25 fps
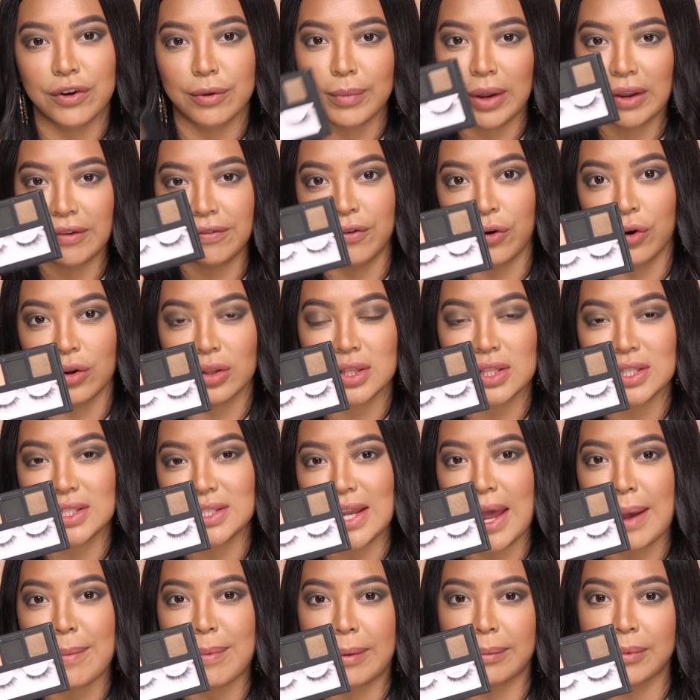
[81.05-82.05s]
for my fourth
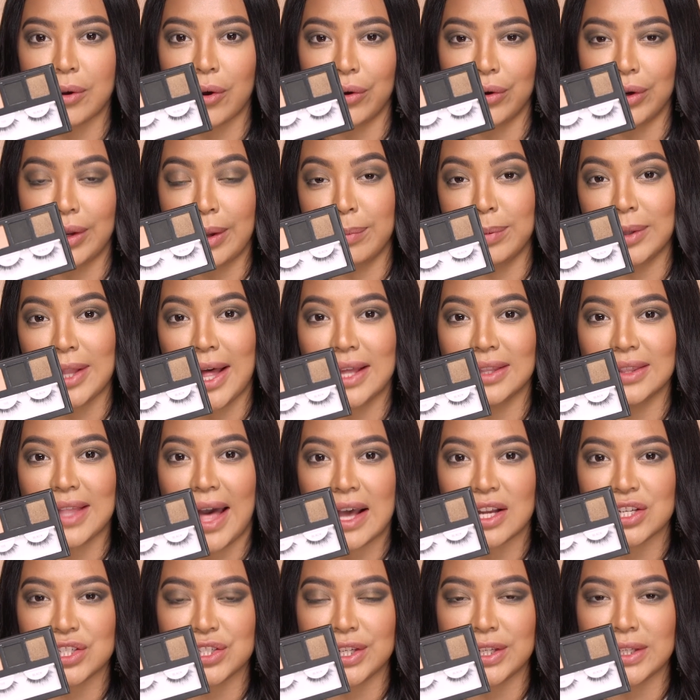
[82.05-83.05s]
step, I'm going to apply
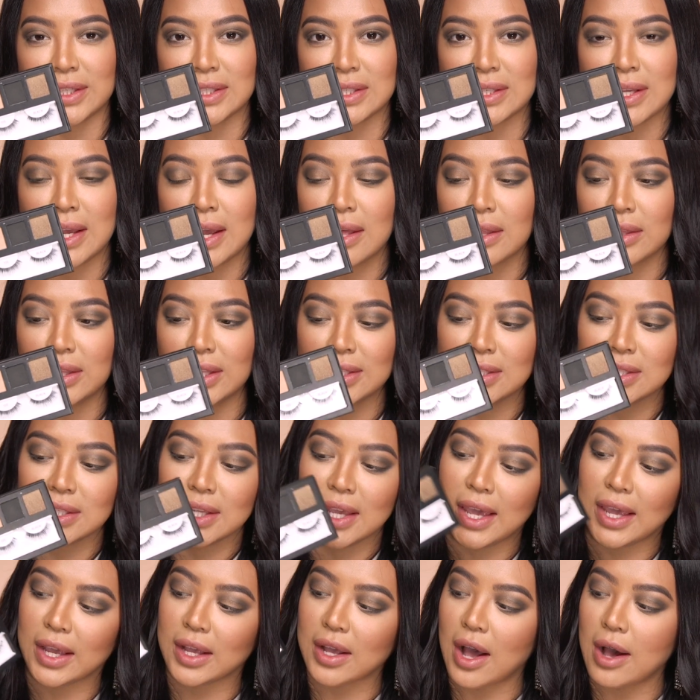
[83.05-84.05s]
lashes. This
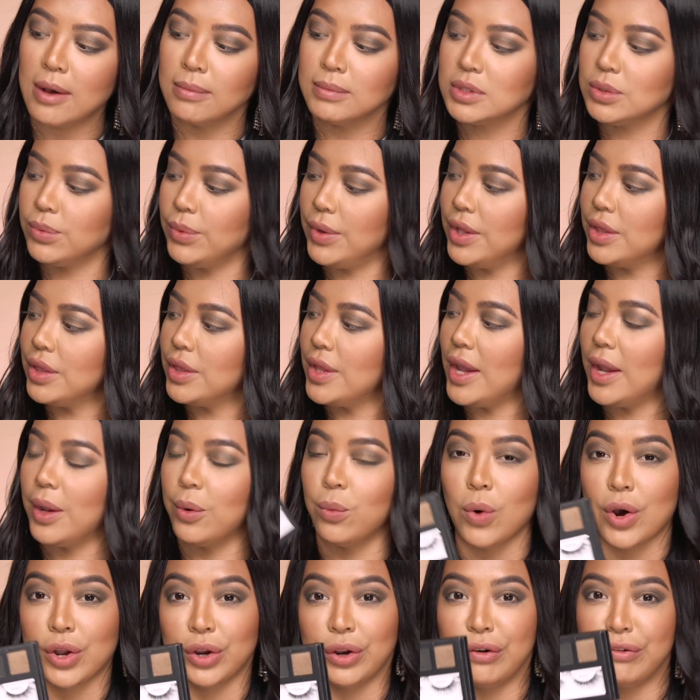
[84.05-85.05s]
kit comes with a
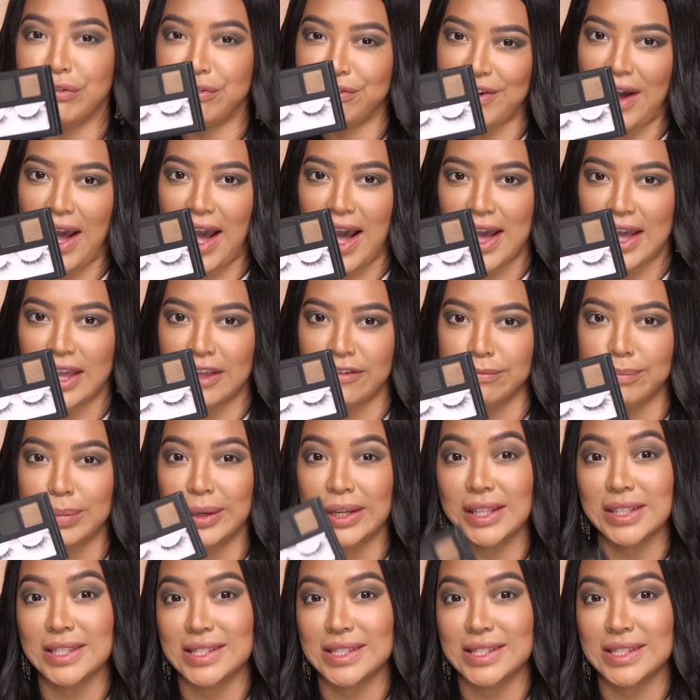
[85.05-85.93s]
105, but